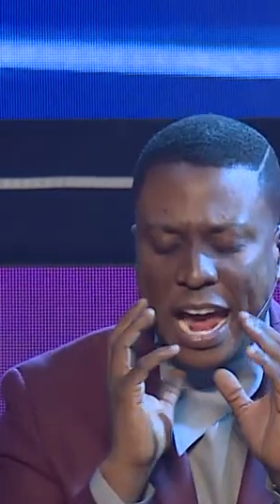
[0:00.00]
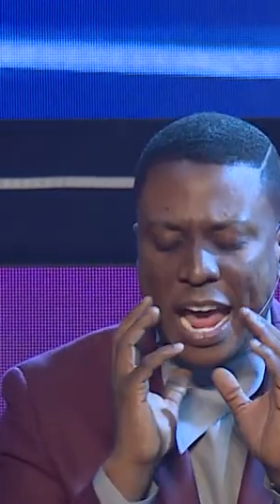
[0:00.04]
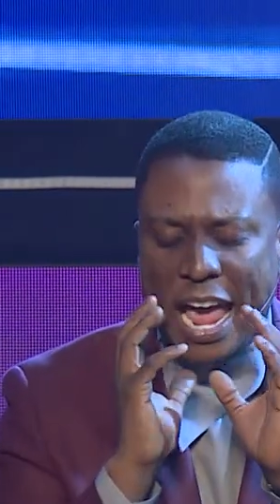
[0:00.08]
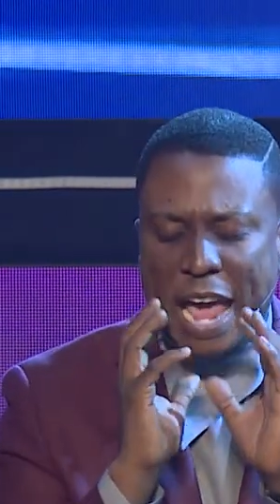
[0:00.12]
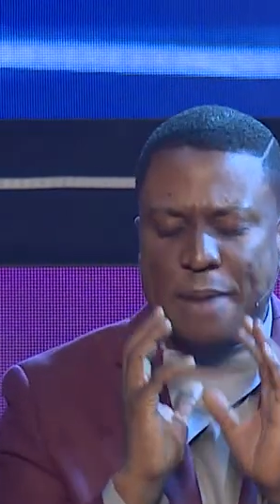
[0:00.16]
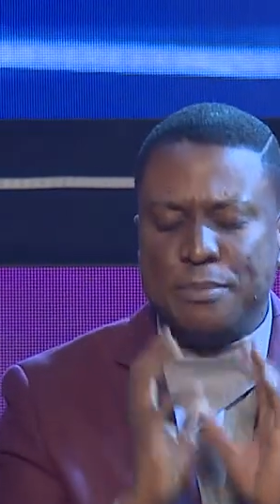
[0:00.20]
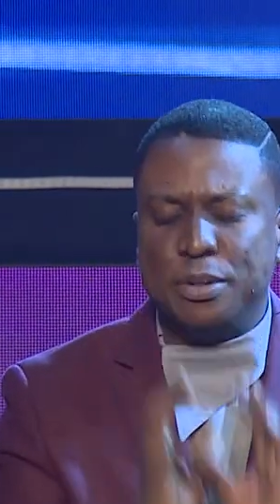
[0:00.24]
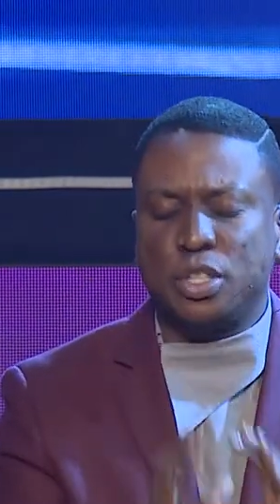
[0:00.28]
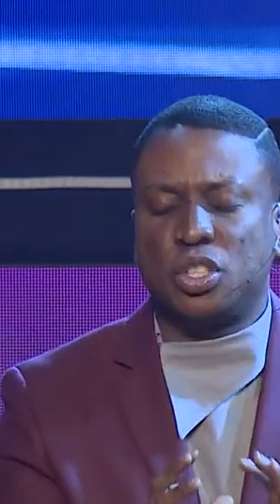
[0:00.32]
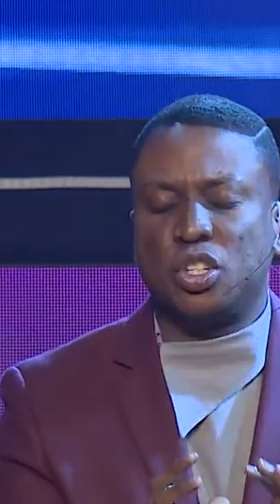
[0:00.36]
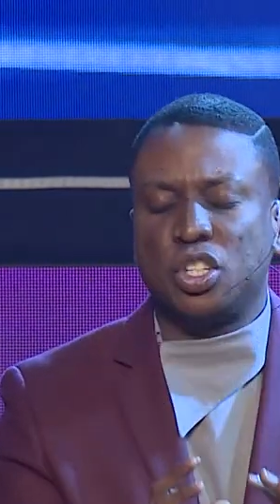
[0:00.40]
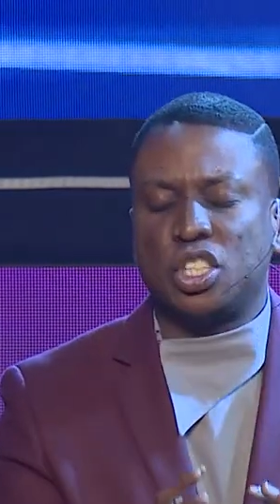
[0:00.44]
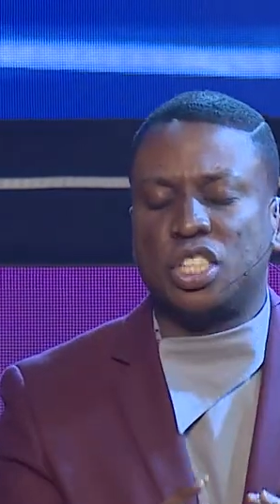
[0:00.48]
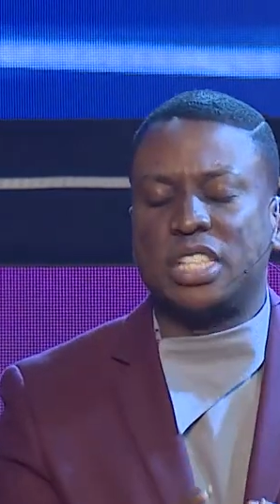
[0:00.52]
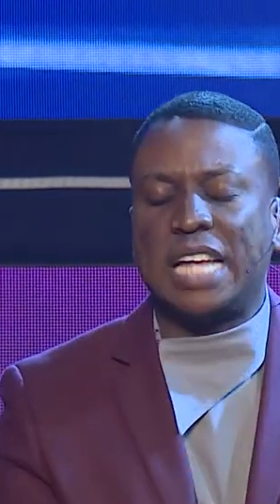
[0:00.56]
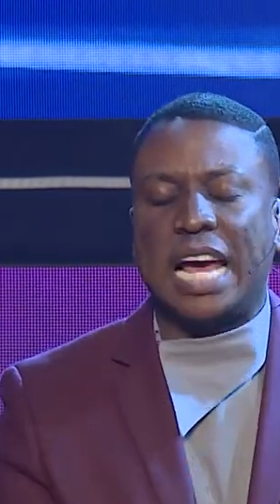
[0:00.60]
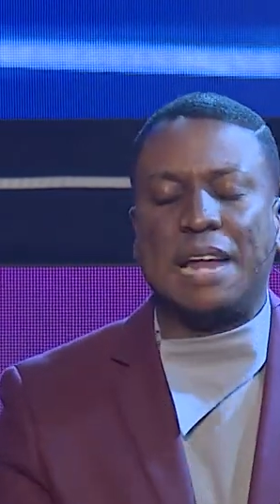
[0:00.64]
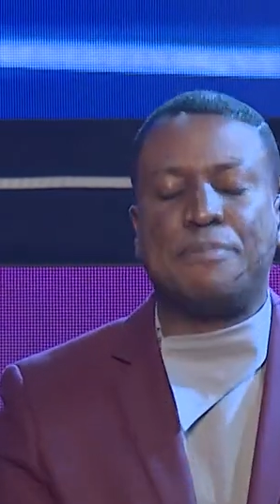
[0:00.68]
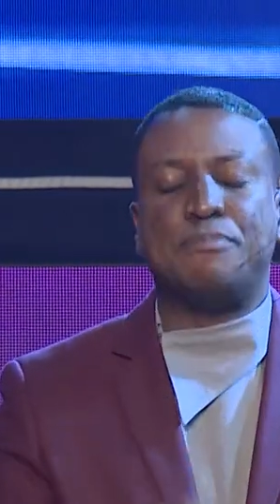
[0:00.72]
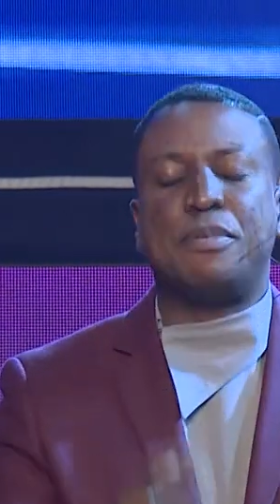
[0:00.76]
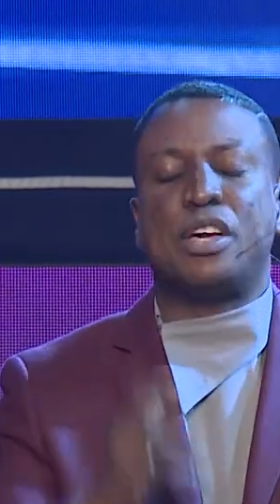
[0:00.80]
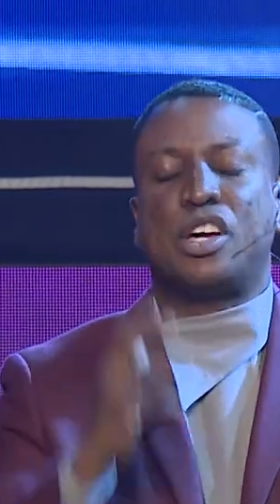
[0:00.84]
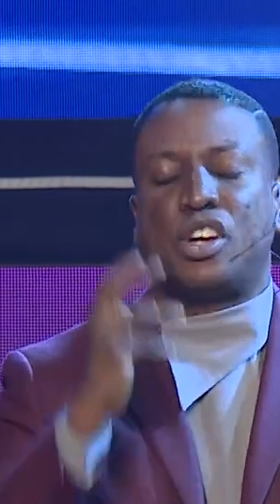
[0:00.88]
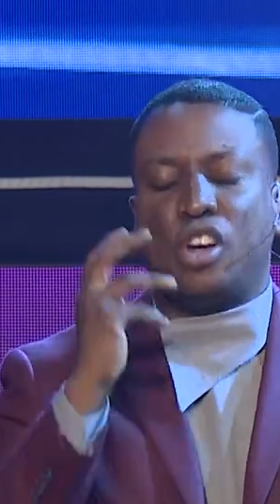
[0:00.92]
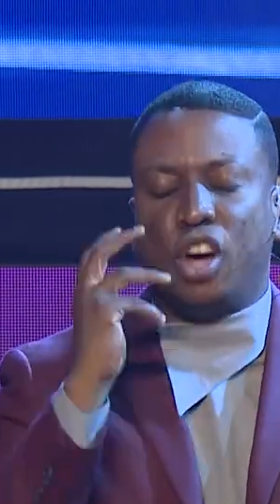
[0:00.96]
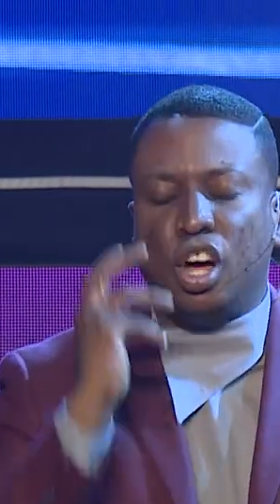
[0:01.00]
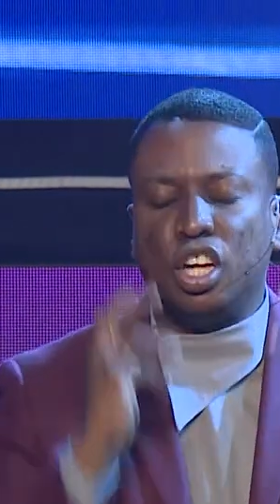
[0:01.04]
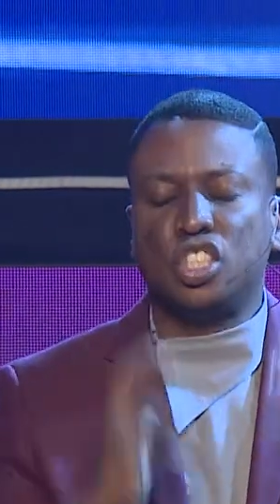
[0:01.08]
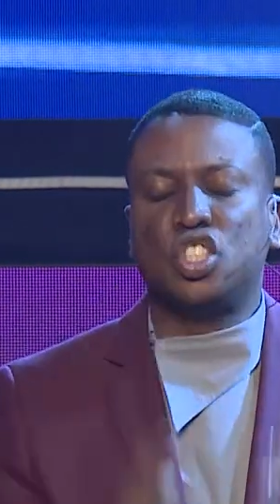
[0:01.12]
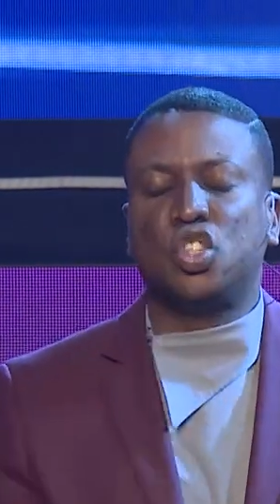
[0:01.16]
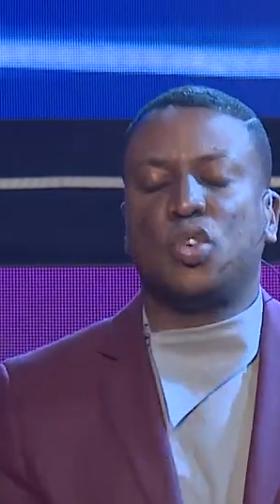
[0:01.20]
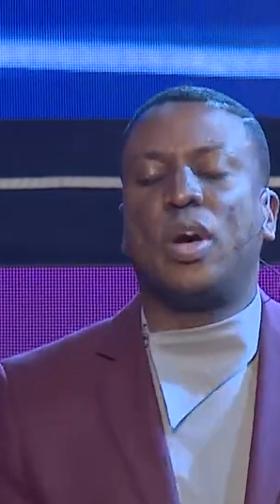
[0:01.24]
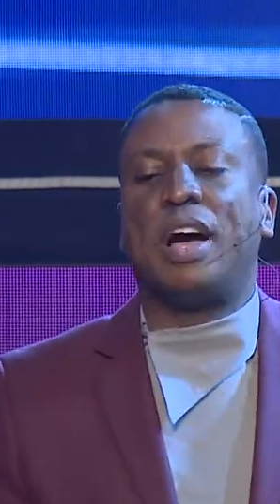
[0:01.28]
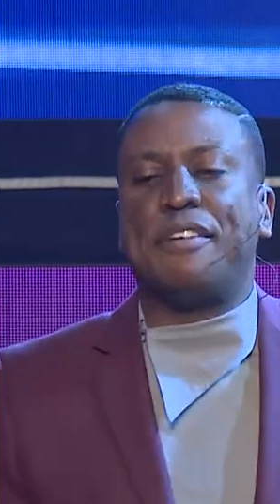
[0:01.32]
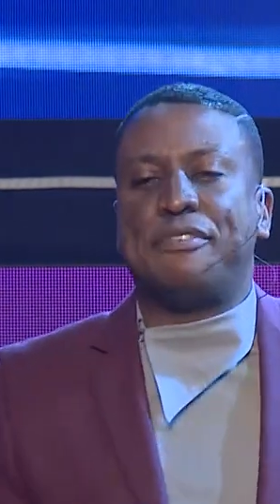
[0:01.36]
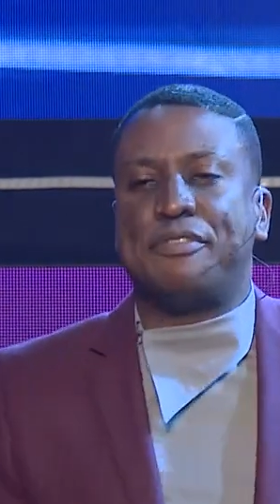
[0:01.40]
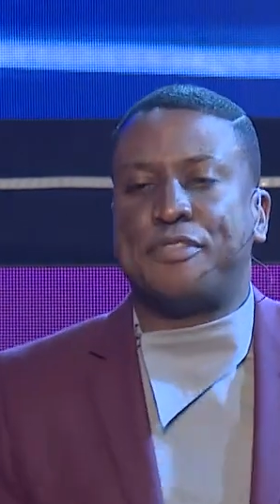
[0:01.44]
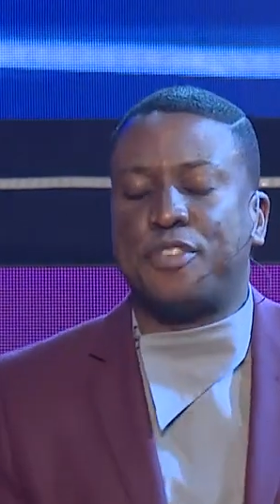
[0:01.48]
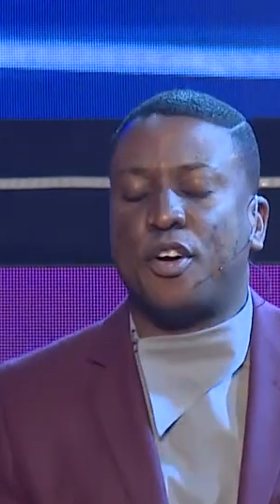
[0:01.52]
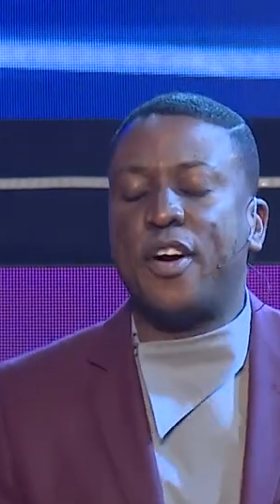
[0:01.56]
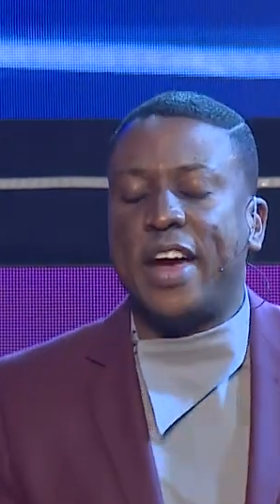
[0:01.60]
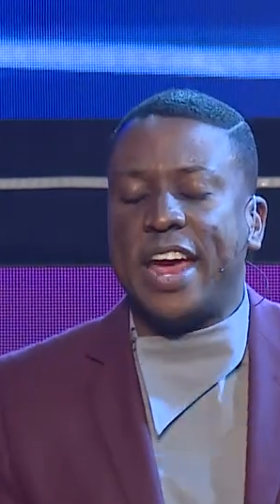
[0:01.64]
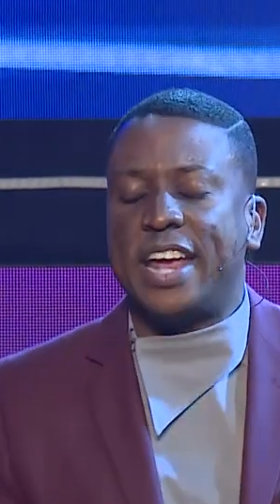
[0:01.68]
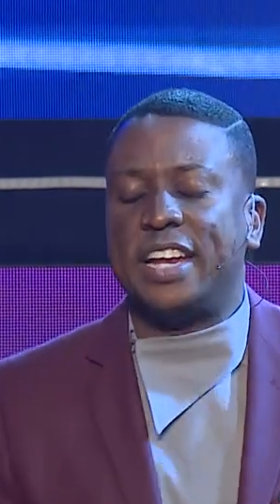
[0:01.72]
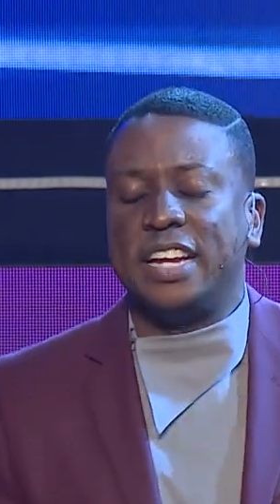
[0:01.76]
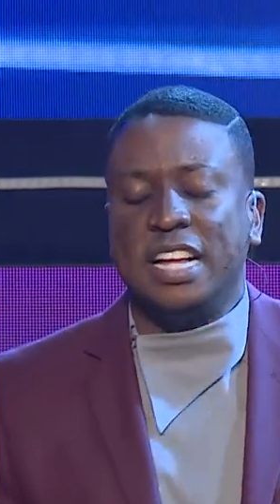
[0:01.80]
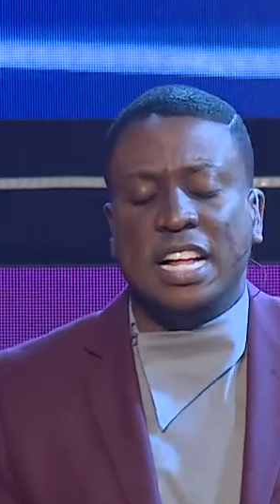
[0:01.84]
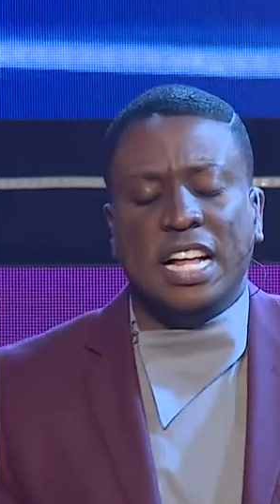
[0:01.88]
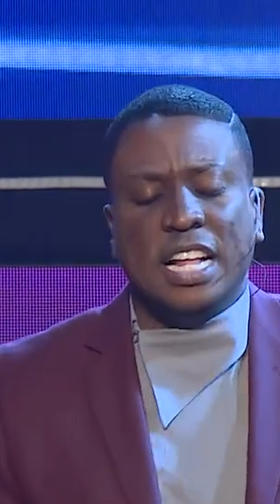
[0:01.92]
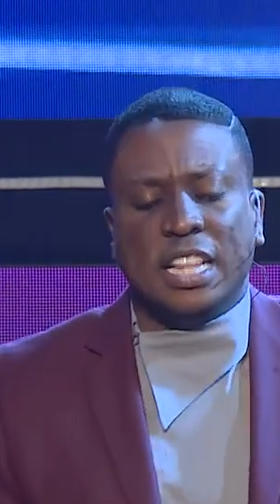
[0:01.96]
able to start because you are
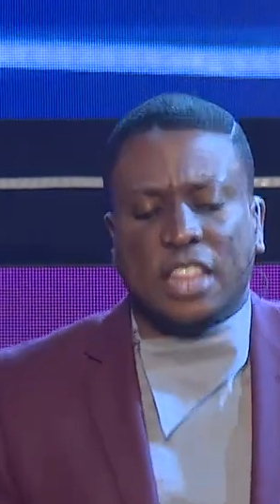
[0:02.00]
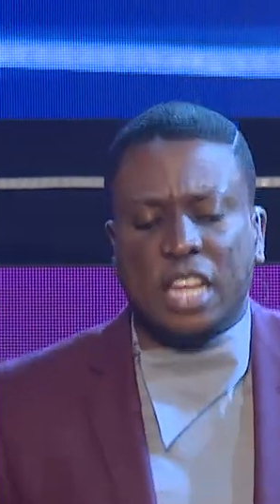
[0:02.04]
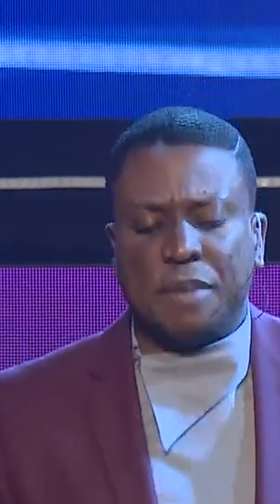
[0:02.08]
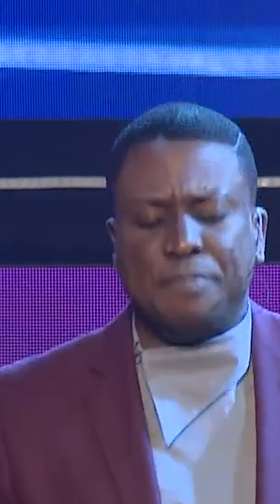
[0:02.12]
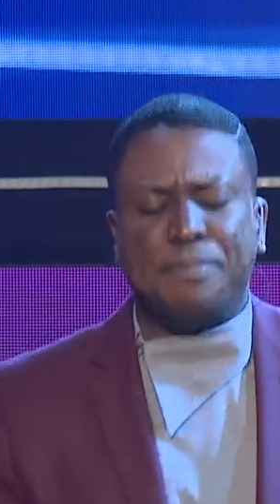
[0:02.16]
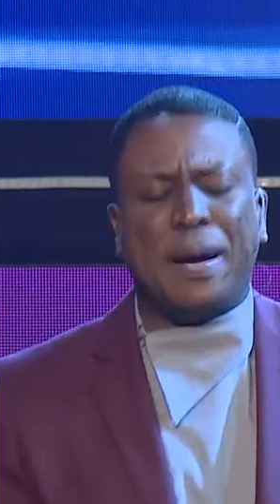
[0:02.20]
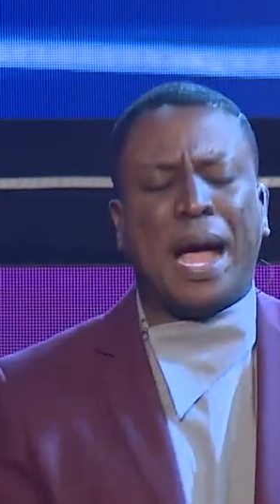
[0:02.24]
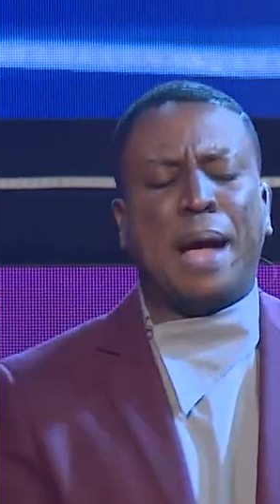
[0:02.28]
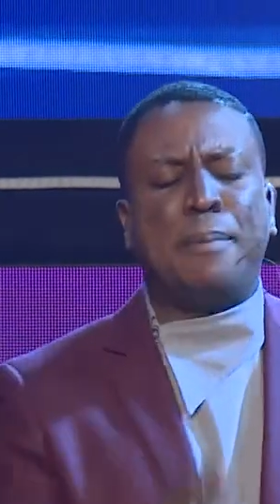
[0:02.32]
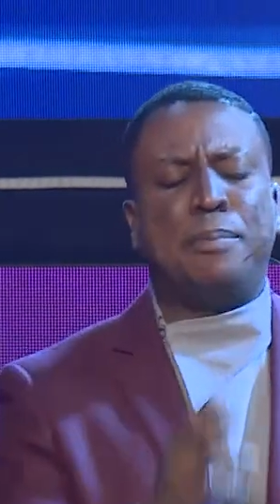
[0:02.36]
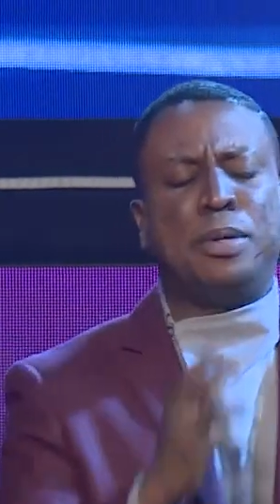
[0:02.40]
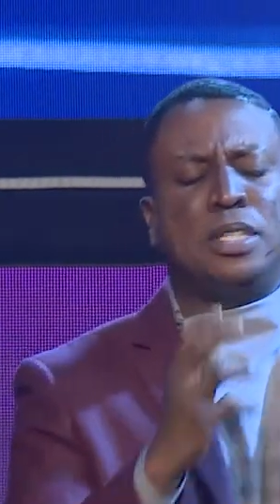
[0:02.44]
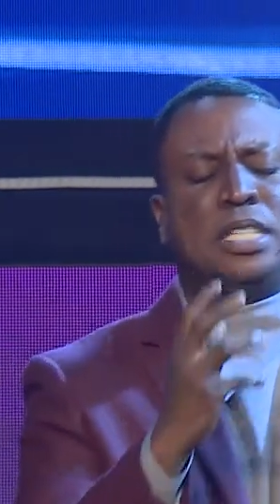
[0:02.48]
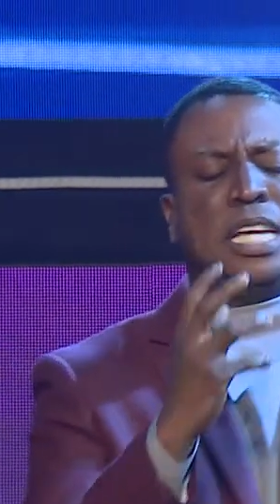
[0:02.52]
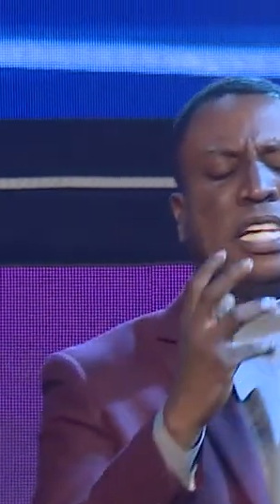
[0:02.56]
afraid. The Bible